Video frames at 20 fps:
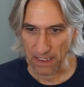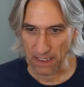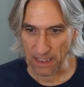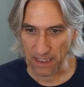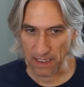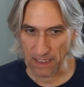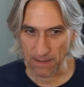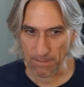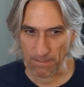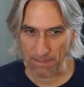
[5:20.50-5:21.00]

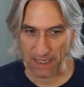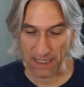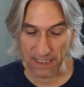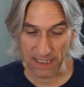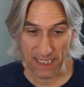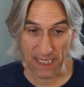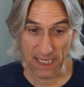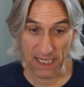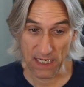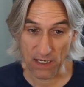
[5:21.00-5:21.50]
Um, and
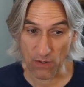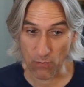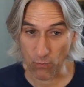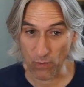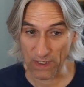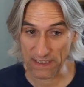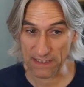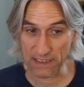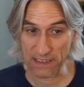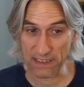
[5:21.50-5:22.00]
here
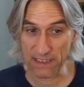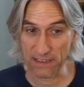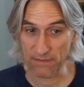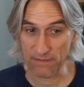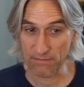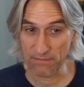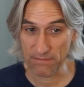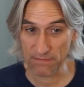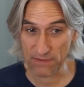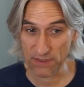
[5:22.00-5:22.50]
Wesley
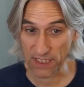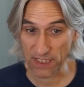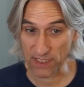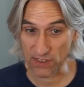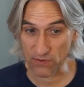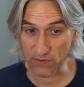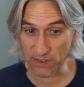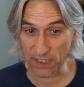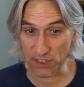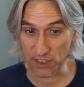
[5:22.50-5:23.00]

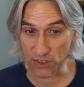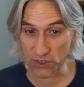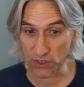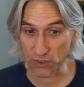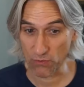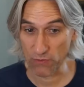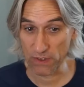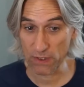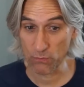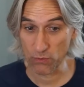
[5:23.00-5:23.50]
takes on h
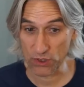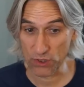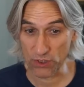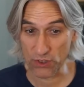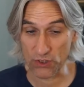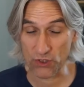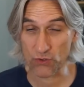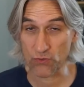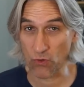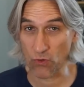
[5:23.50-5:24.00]
three, which
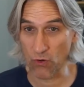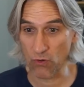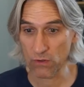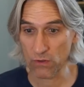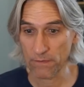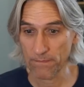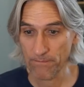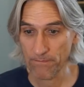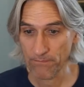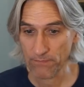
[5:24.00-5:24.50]
is
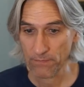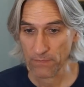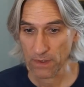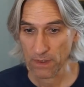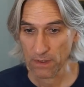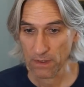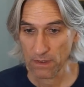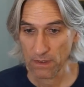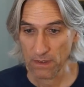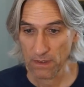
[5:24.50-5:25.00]
strong.
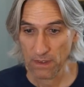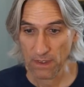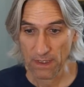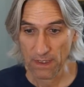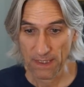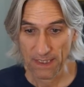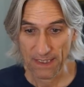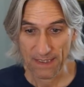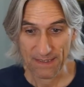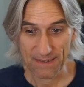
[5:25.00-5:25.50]

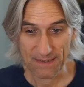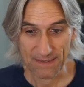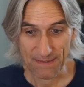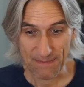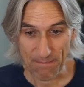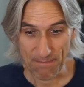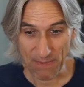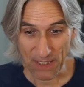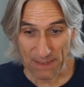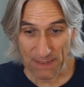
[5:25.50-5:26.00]

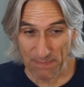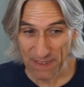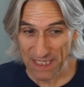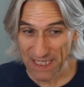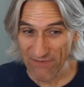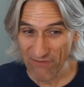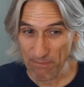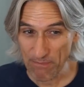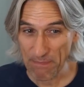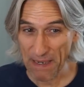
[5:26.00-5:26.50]
Might be
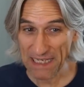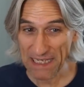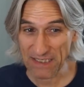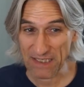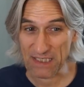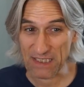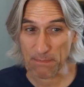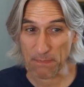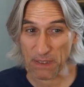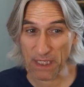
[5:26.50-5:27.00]
even
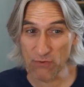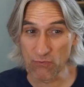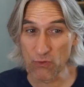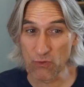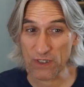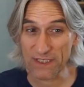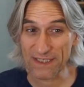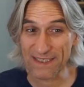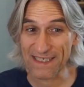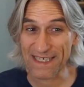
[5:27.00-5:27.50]
better to play
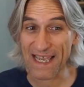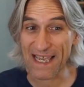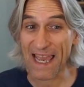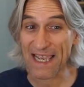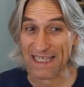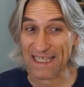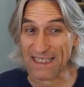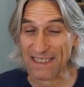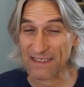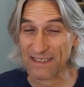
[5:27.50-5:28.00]
rook d
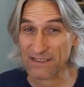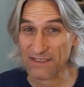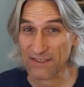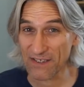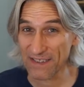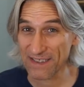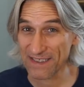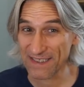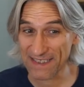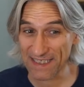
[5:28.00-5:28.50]
eight. So
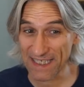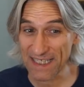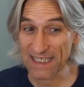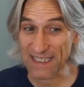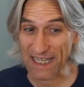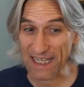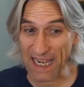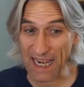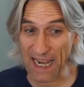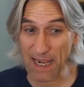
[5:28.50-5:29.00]
this
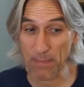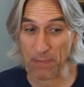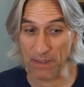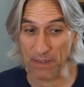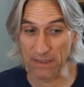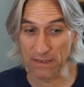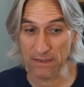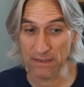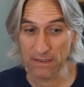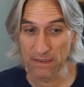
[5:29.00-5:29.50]
didn't
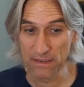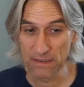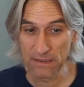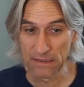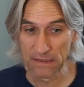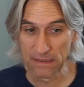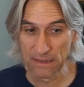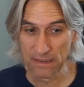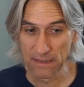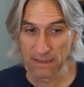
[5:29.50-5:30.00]
happen,
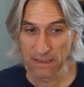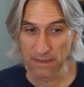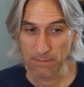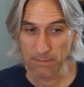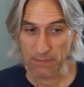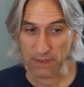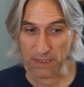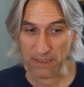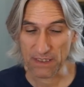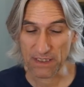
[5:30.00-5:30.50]

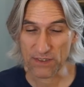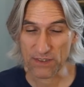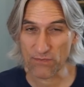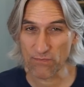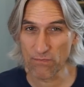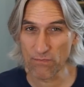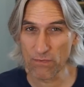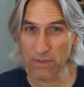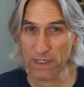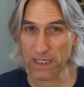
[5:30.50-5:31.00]
but this
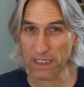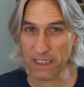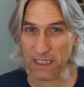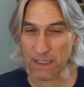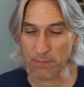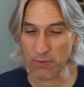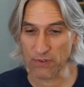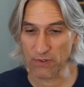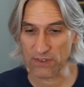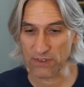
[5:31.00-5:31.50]
really
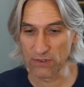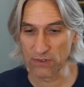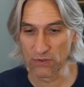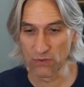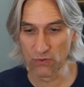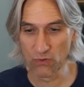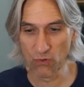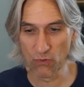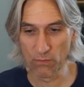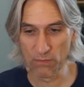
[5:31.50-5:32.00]
puts
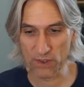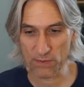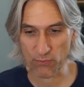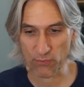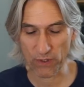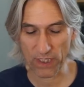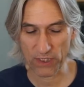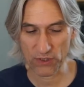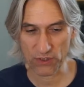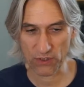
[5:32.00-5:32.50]
enormous
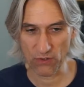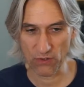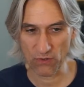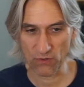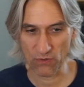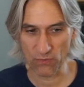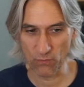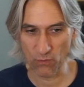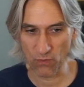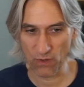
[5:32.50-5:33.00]
pressure
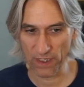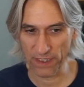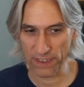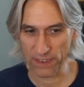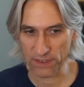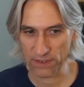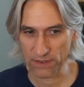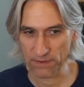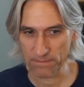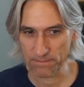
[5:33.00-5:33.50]
on
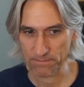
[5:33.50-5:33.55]
white.